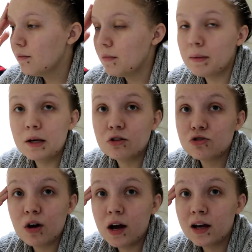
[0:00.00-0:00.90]
Maybe I'll
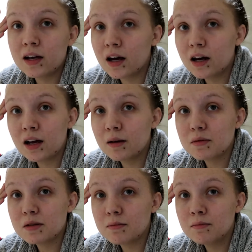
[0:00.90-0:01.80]
try cutting
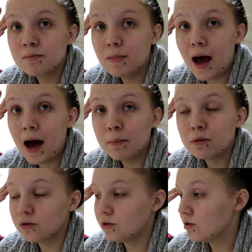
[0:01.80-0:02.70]
up some
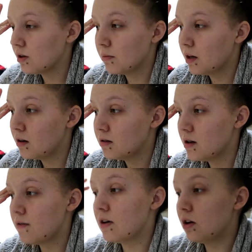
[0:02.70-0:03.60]
apples or something,
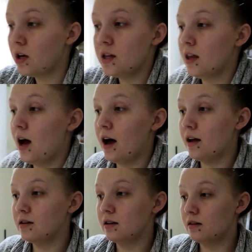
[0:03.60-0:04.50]
see if he'll eat
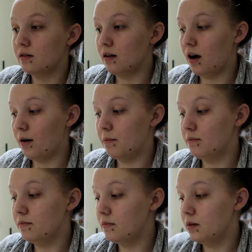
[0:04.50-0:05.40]
that.
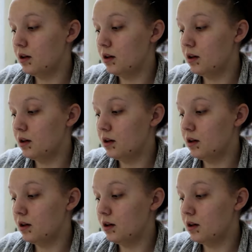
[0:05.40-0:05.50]
I'm